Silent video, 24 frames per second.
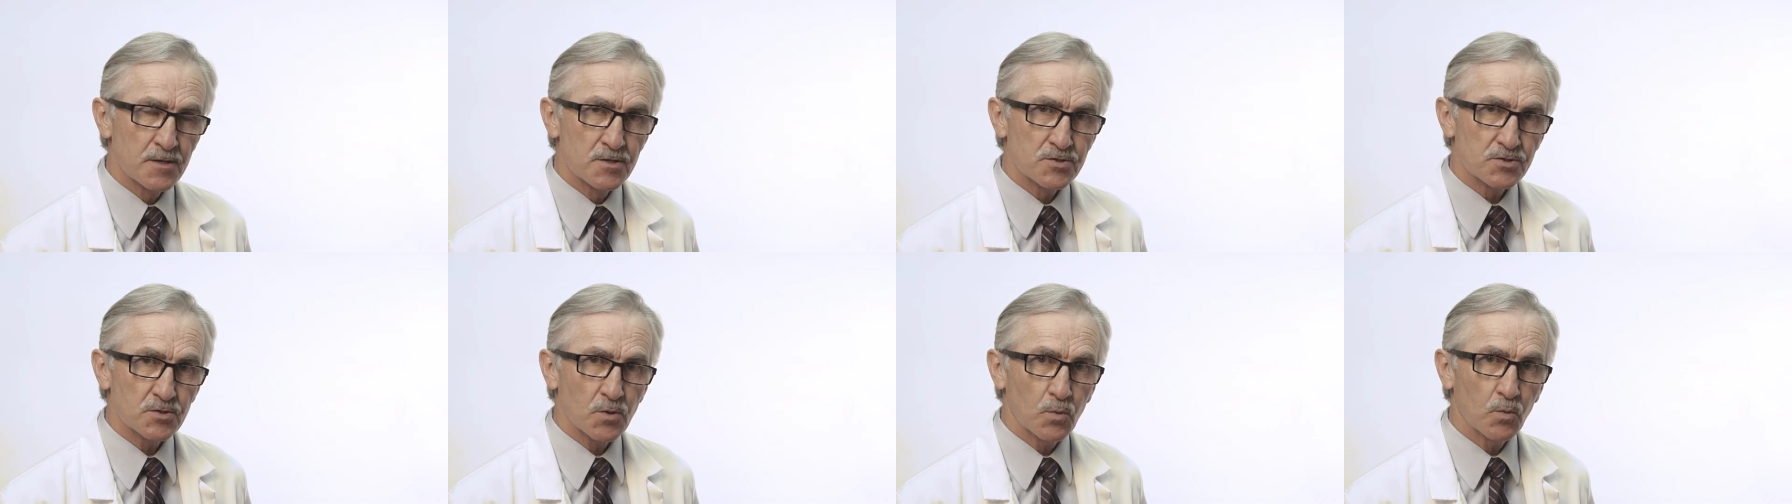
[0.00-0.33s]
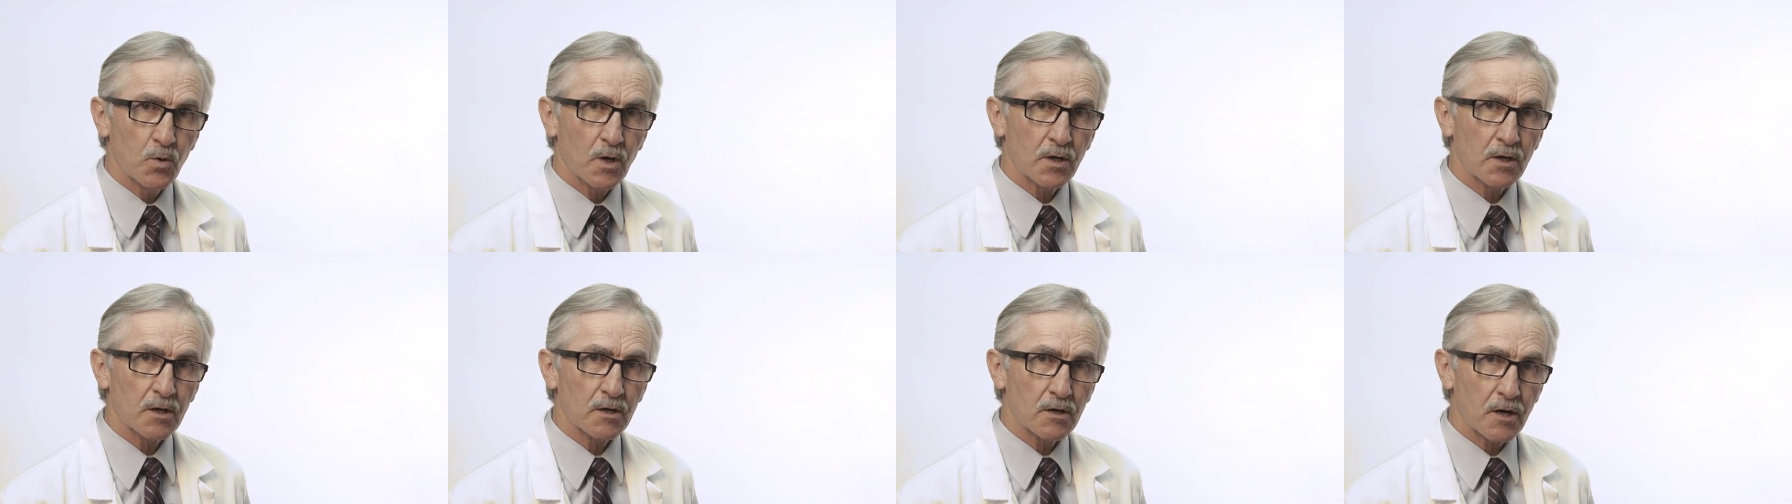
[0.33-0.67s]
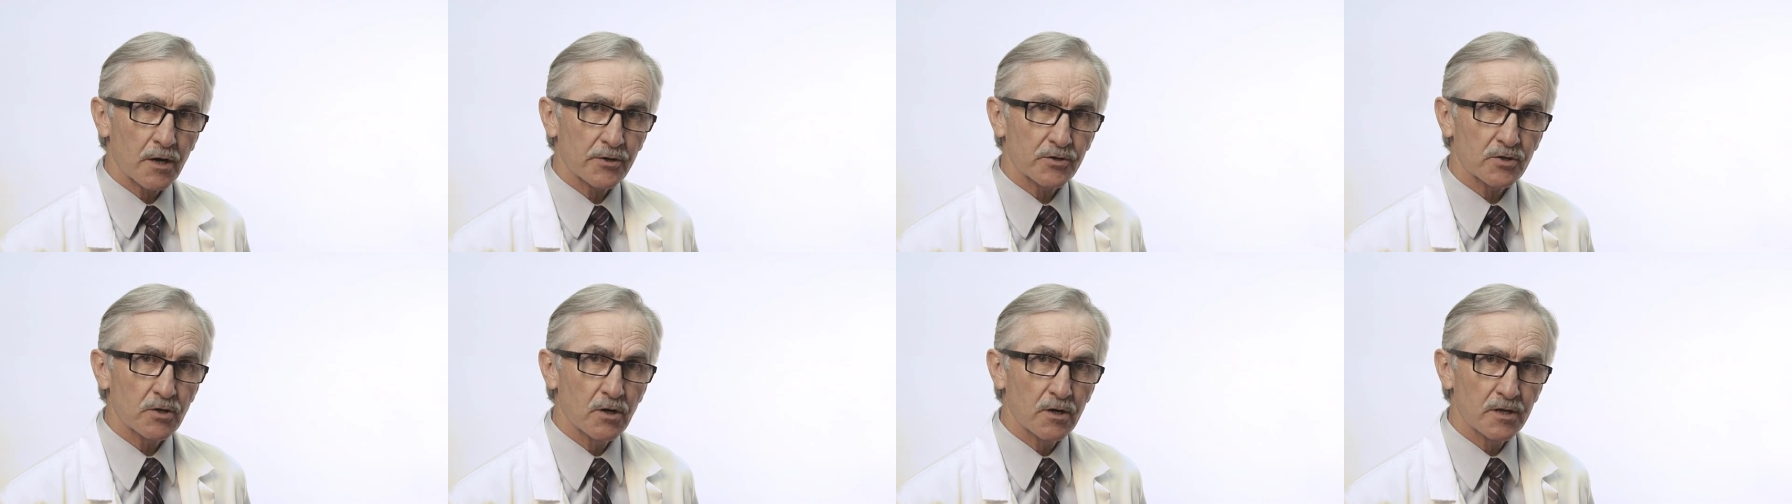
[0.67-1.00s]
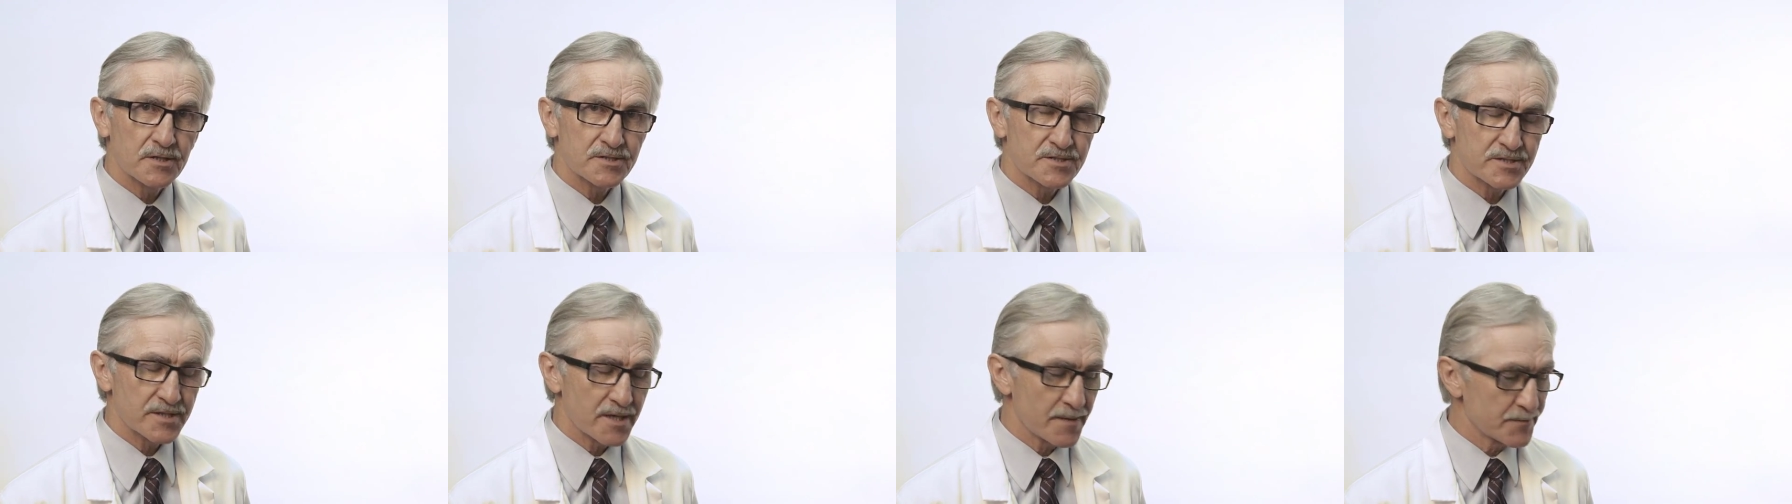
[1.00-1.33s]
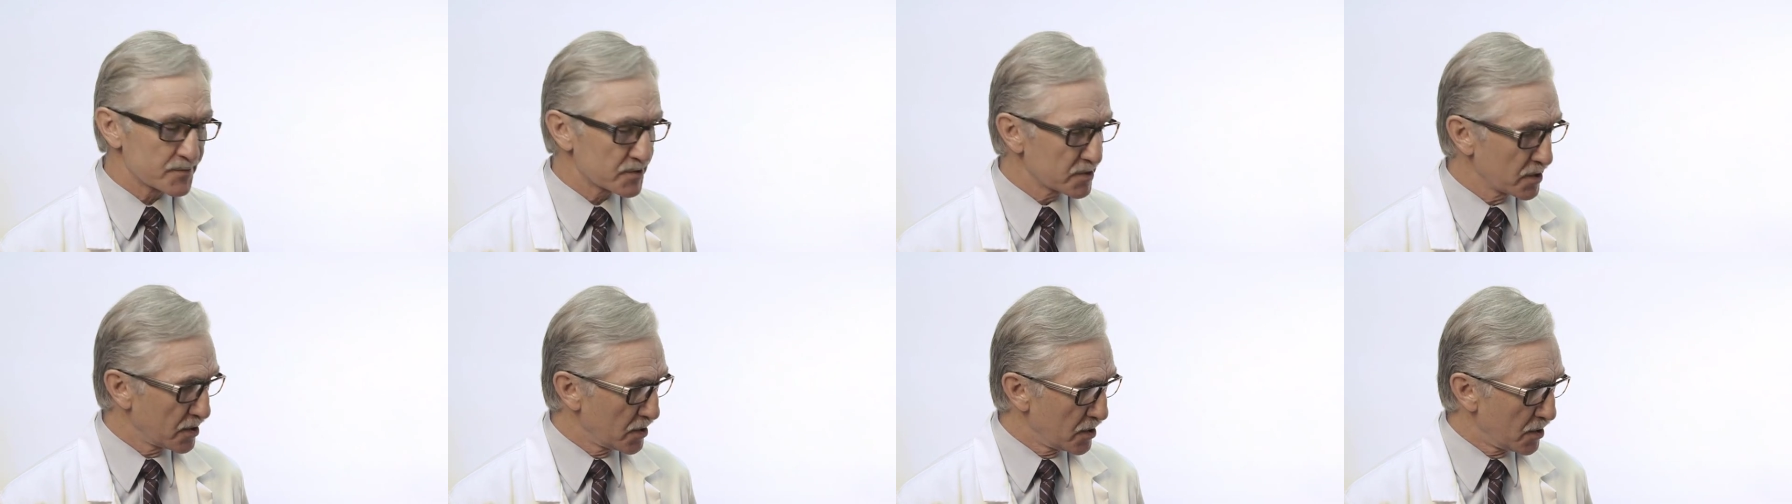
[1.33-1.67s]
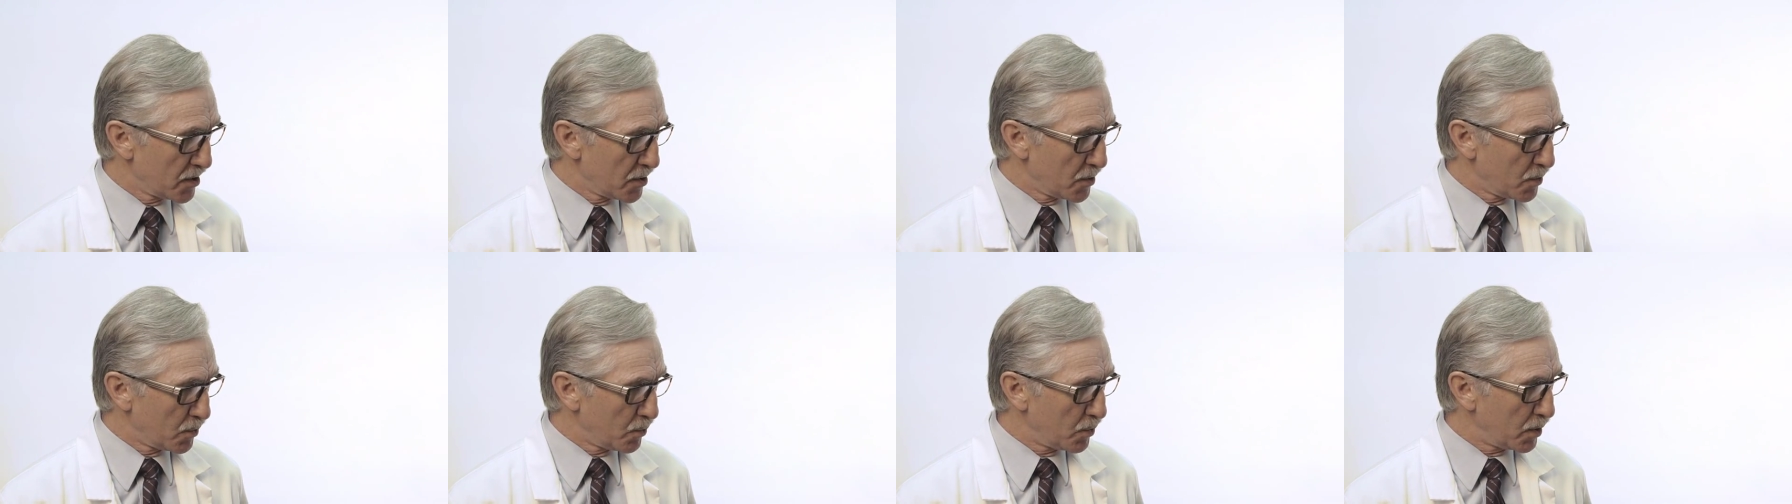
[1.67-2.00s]
So what are our concepts?
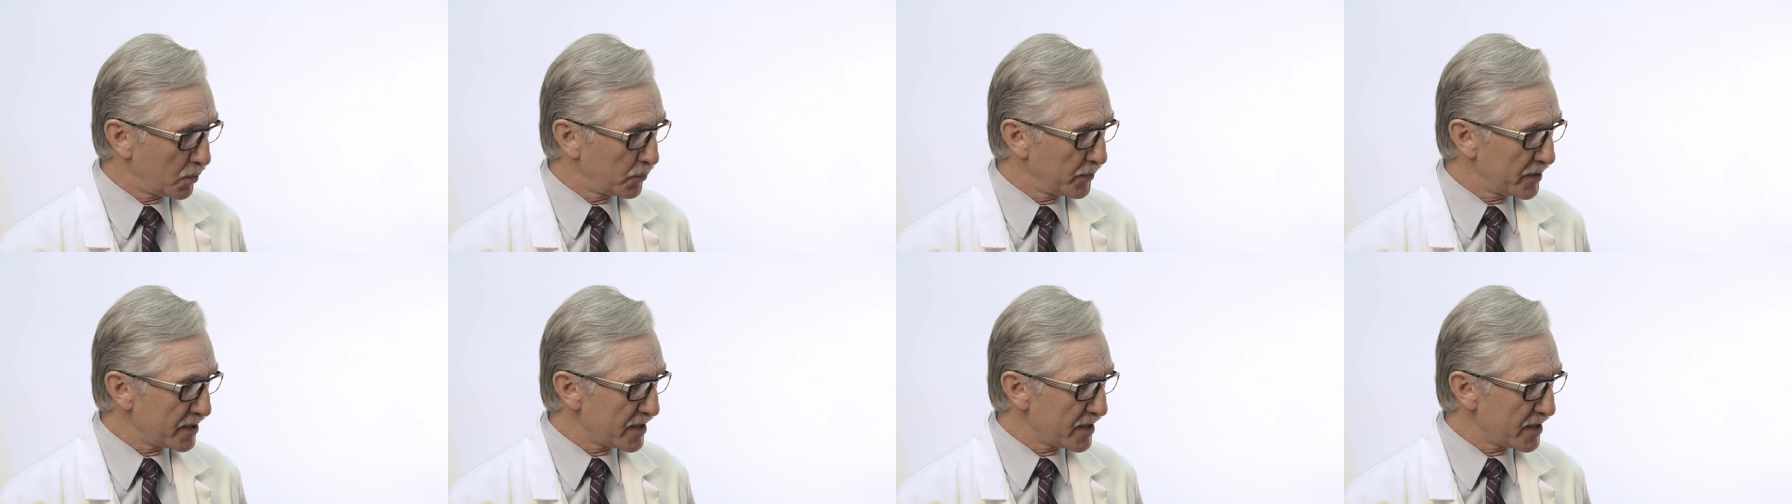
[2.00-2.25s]
Well,